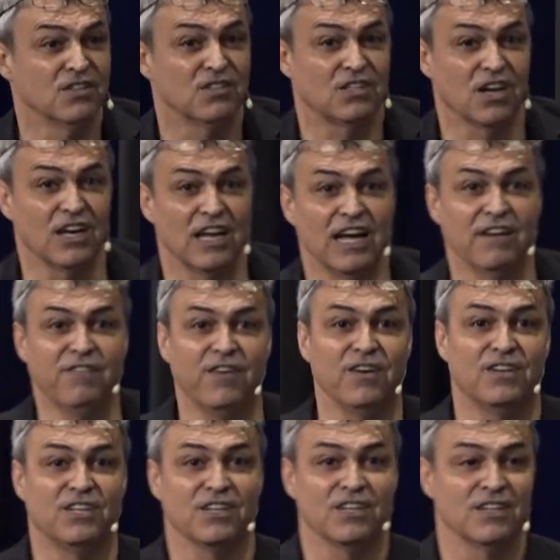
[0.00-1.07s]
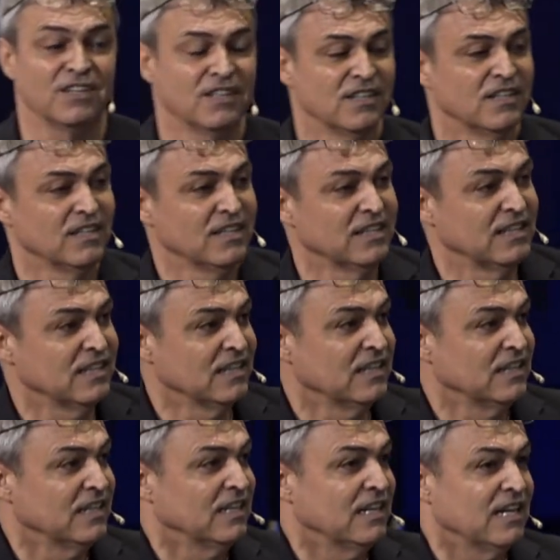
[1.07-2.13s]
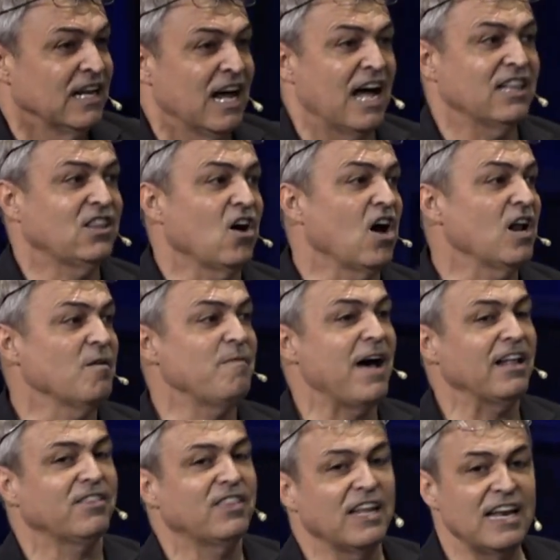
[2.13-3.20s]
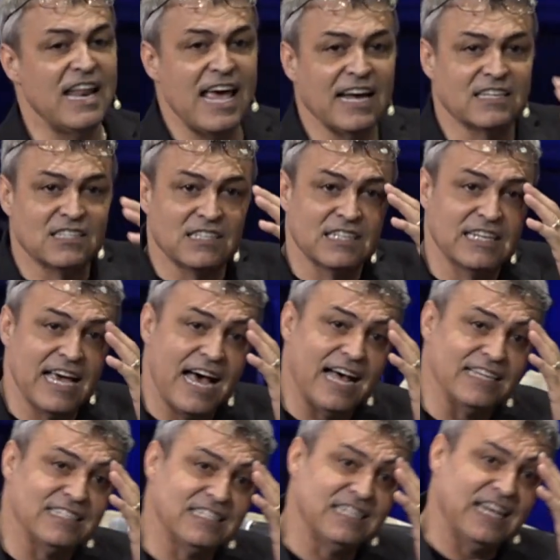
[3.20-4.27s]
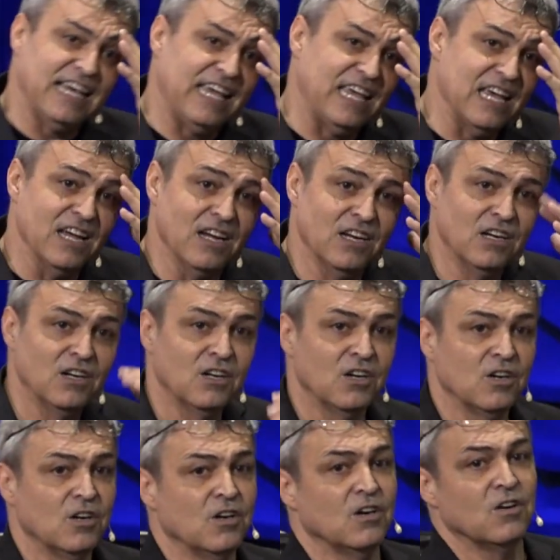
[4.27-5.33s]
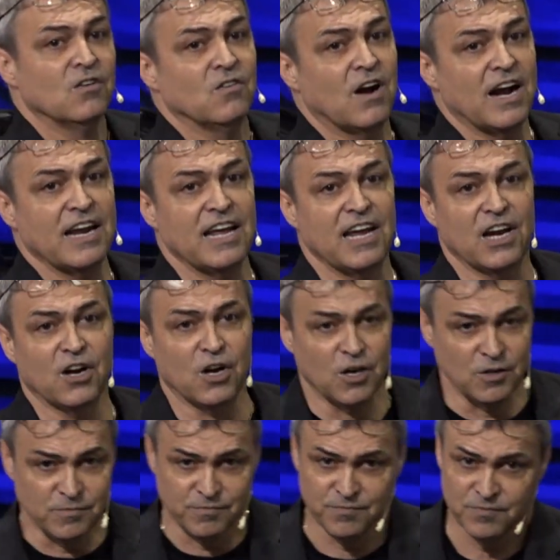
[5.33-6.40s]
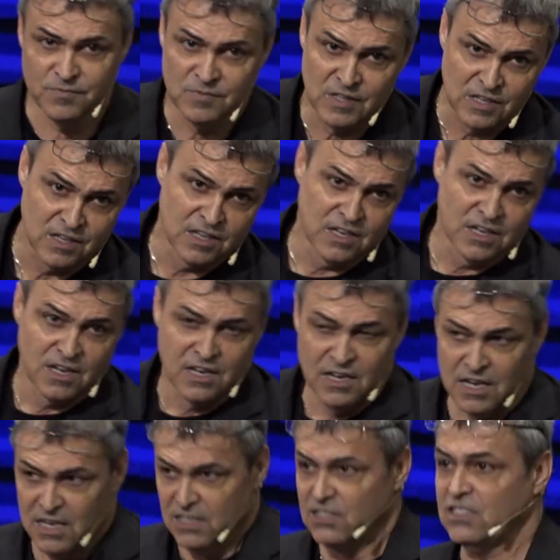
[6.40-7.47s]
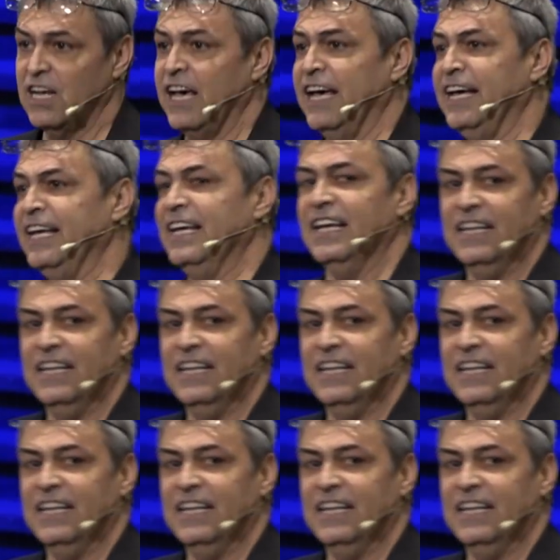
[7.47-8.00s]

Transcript: delivered. I thought about the next guy, C, right here. C.